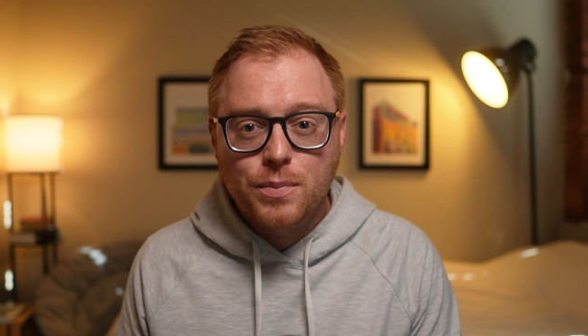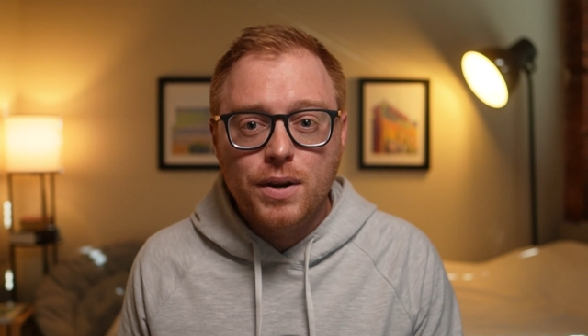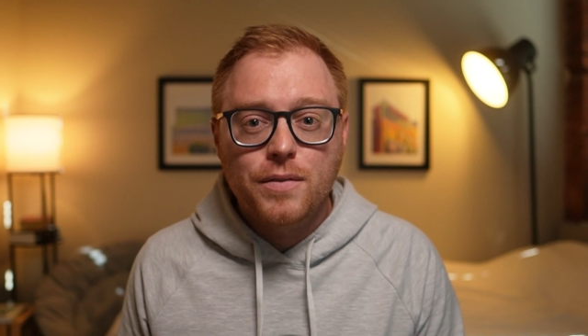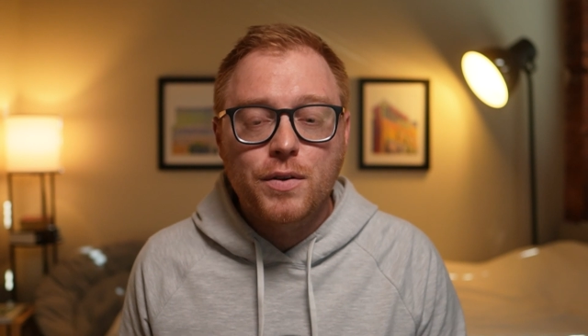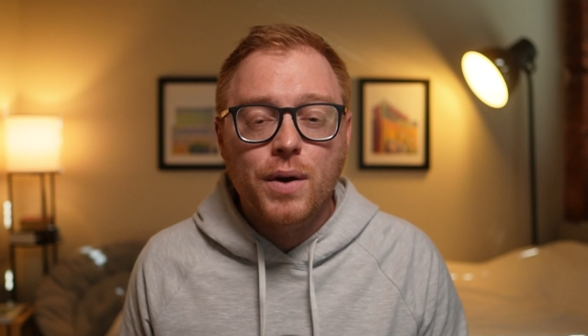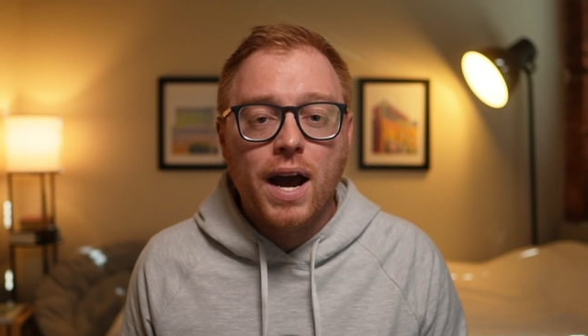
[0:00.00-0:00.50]
but
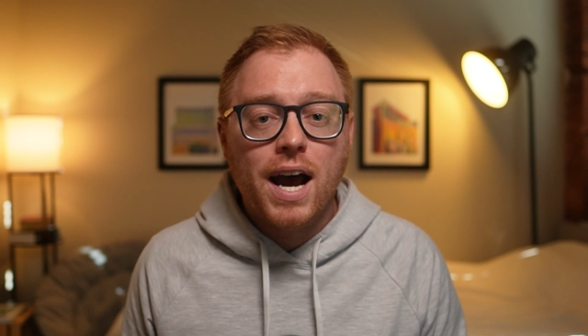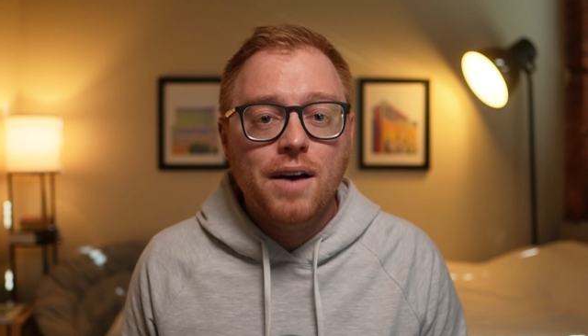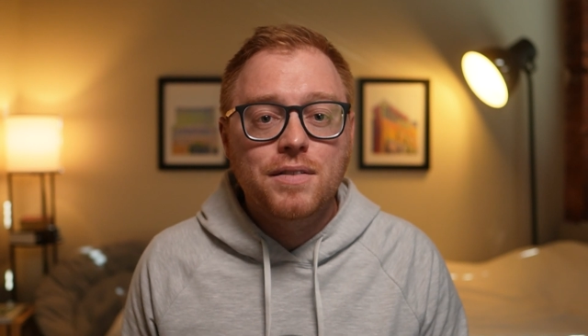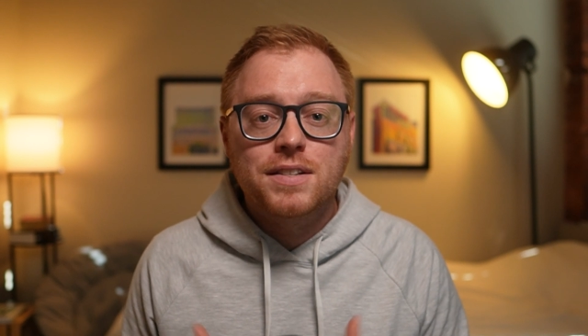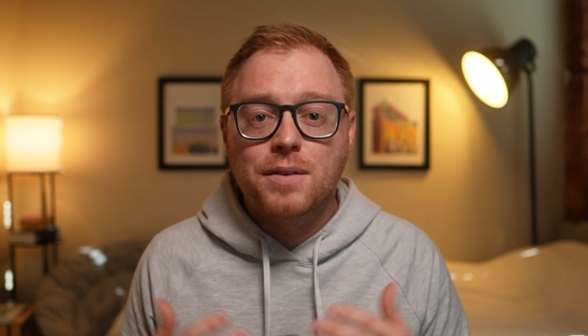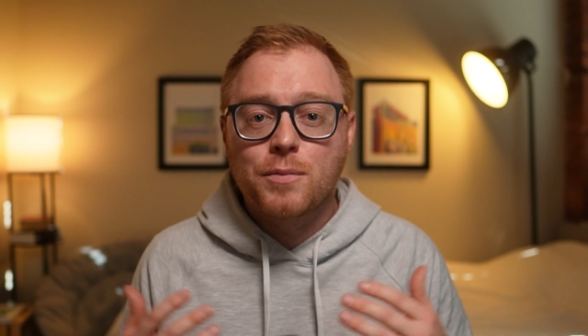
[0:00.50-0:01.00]
if you
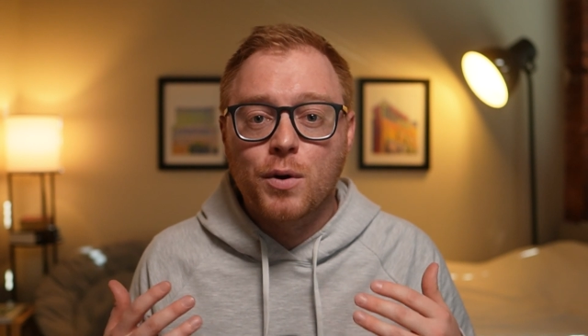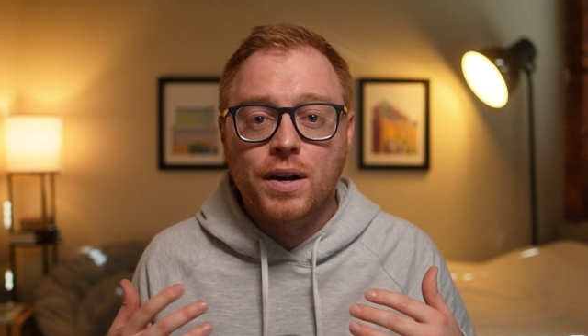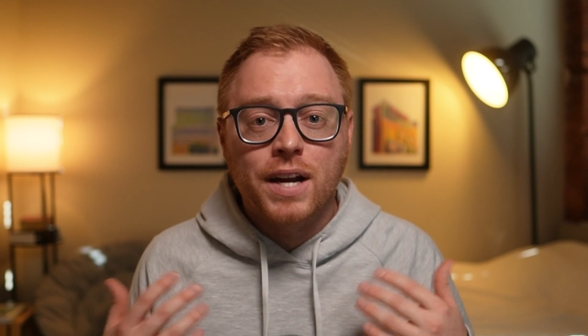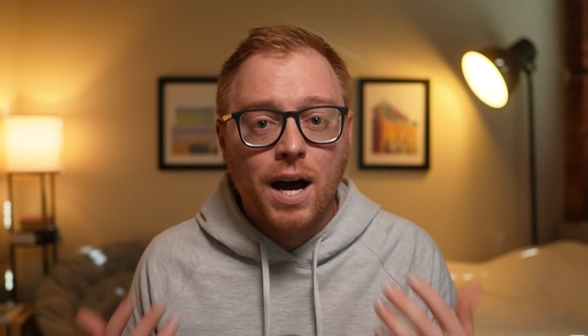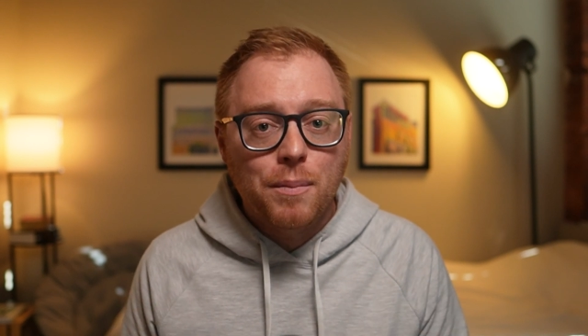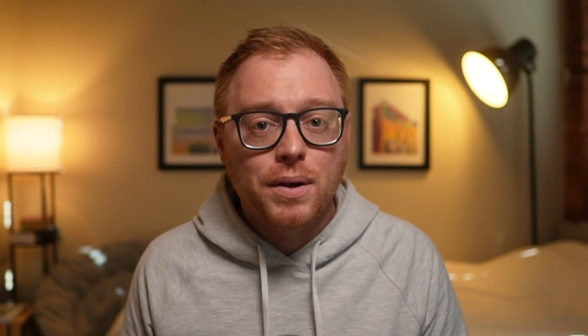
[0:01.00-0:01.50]
have some more
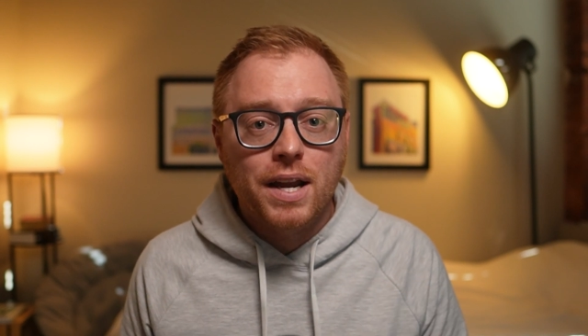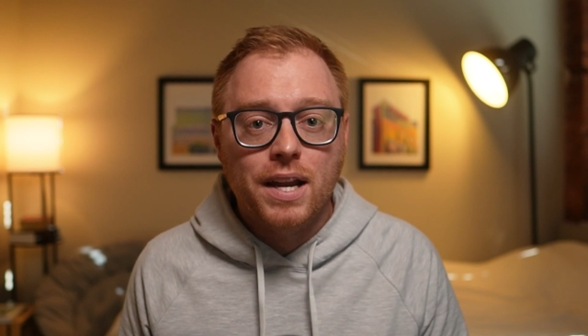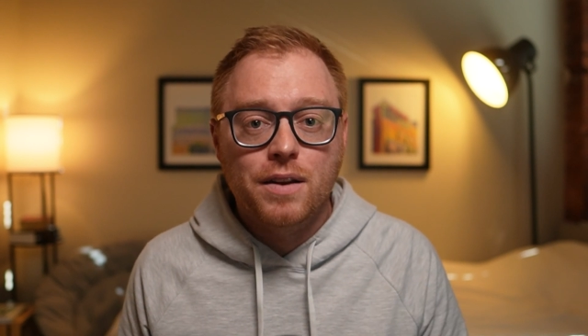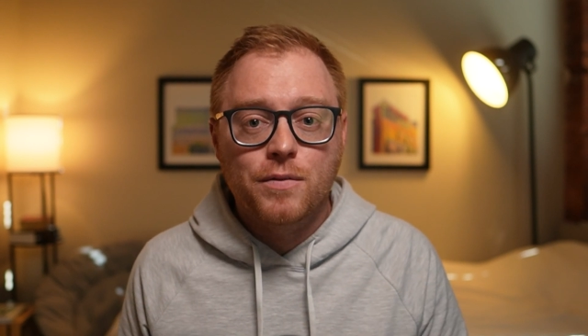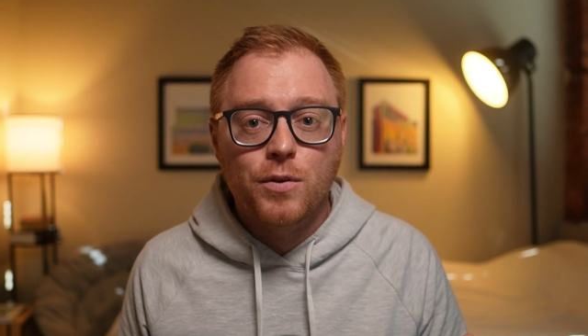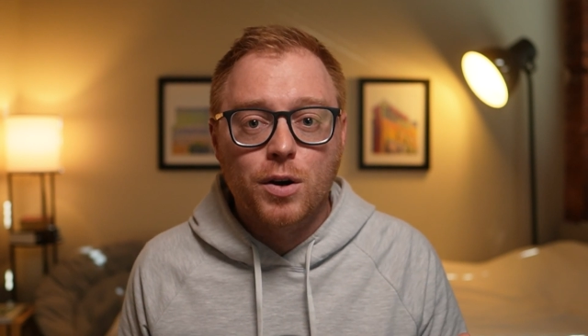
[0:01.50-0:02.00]

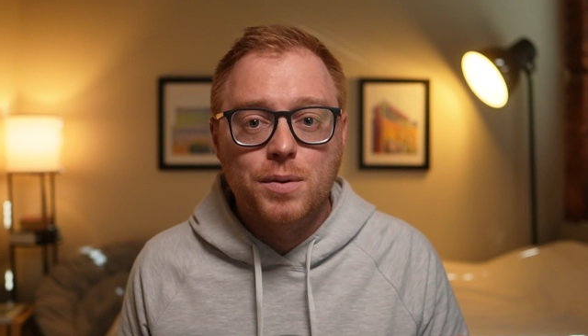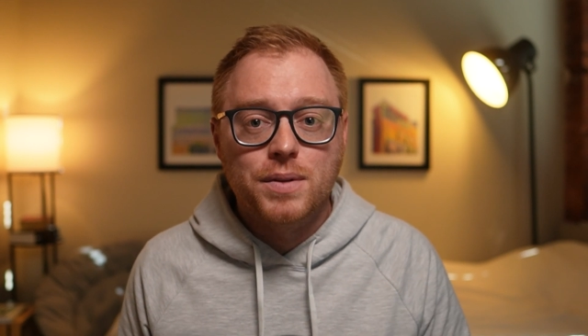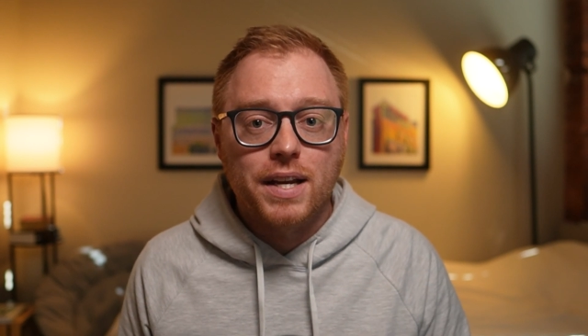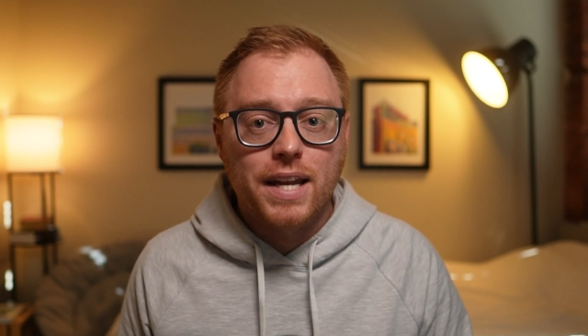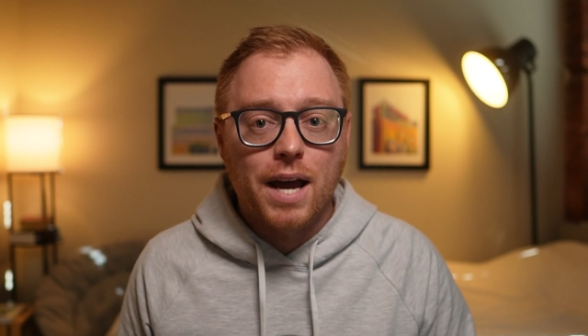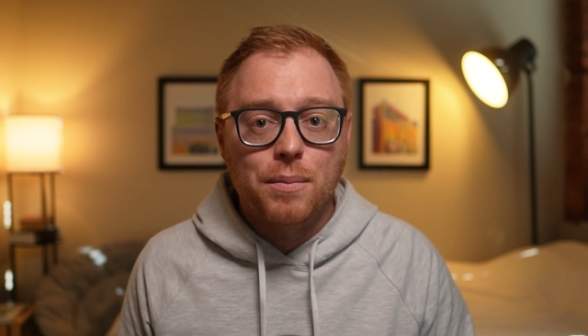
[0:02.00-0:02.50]
complicated forms
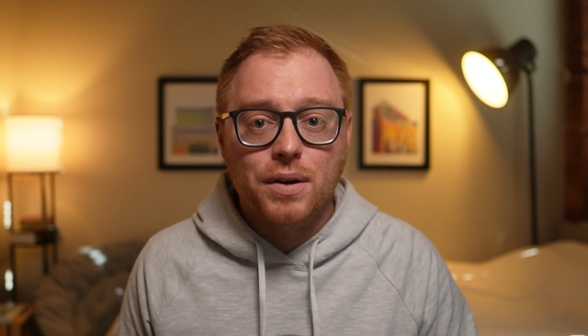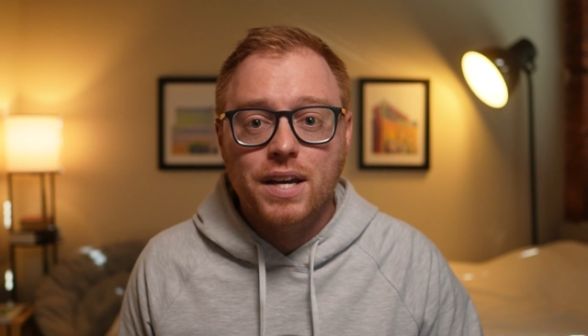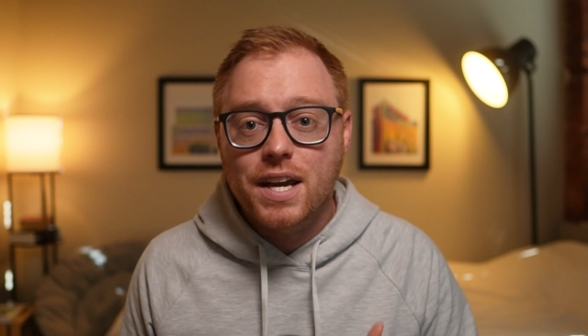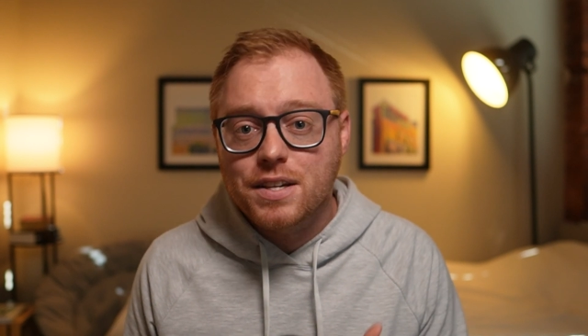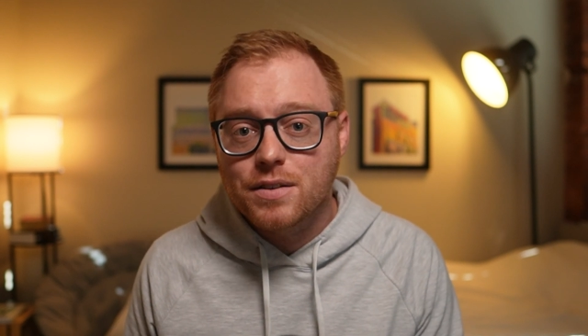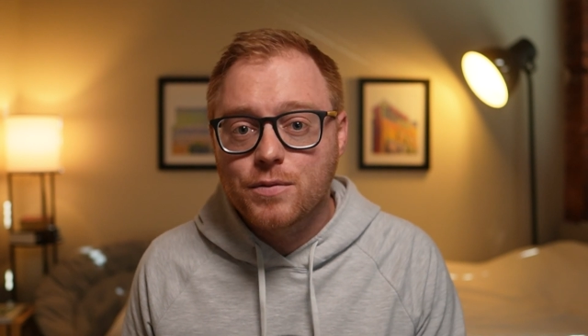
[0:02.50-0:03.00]
like an
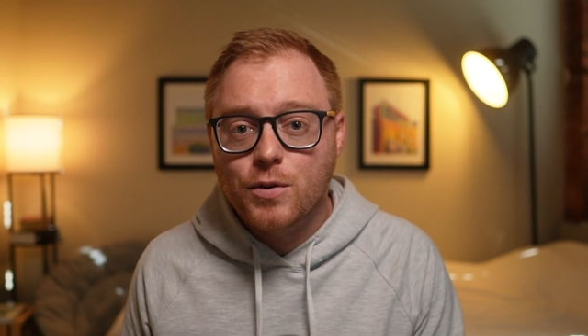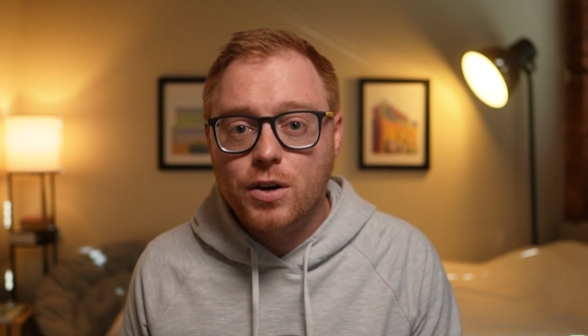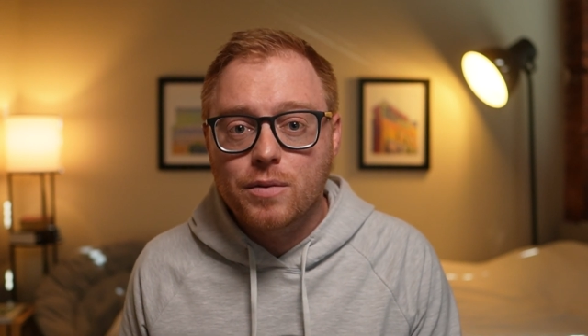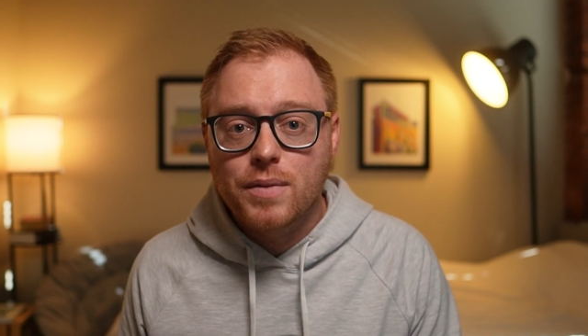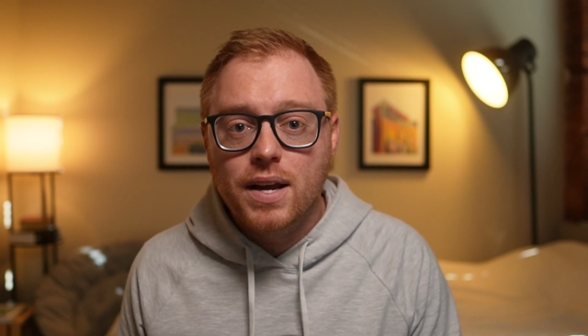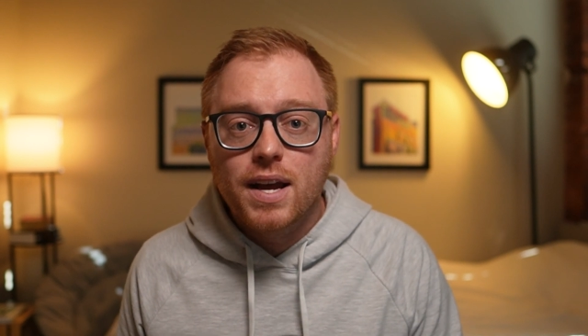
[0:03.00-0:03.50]
application
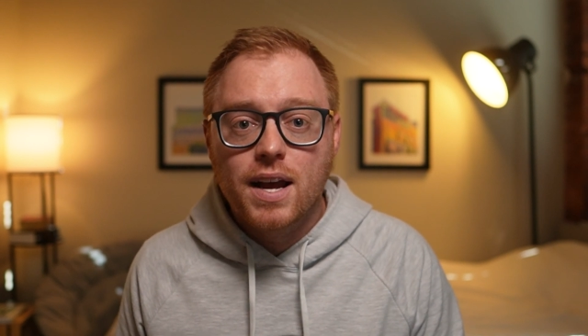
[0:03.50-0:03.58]
form,